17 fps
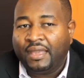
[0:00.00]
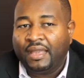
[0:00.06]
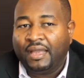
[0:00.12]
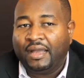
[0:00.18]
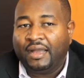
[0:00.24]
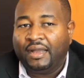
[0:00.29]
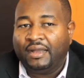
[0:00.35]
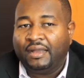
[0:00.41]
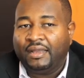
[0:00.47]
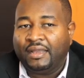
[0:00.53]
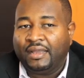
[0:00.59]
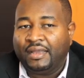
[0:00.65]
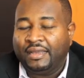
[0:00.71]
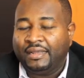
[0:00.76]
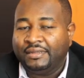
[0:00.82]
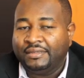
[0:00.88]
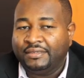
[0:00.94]

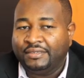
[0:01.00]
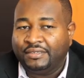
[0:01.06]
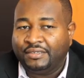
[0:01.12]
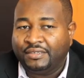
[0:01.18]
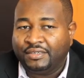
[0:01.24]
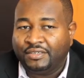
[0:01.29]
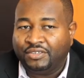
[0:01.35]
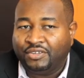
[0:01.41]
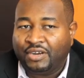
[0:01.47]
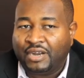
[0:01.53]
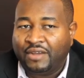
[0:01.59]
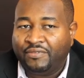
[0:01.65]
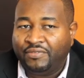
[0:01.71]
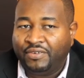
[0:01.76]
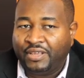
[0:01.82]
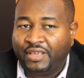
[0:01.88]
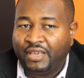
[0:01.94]
And
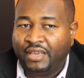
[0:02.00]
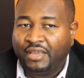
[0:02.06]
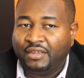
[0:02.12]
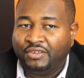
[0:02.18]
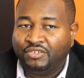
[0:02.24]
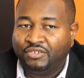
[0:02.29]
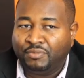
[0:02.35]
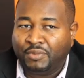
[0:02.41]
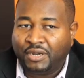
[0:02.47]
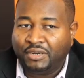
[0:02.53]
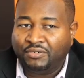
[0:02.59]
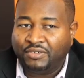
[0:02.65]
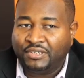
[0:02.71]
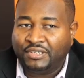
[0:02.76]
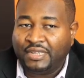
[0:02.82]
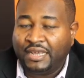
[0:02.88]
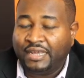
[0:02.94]
dotAfrica, to my
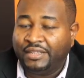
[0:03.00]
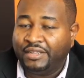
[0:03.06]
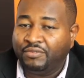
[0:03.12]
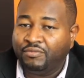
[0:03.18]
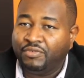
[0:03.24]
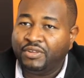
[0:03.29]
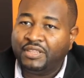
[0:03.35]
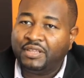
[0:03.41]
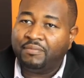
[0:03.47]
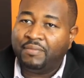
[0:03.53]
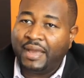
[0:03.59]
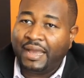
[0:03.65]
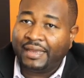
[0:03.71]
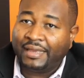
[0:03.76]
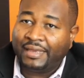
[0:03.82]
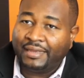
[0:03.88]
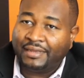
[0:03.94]
understanding, with the
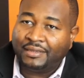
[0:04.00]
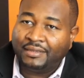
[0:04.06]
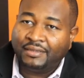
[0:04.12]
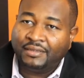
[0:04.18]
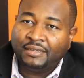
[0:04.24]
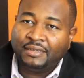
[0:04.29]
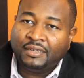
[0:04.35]
backing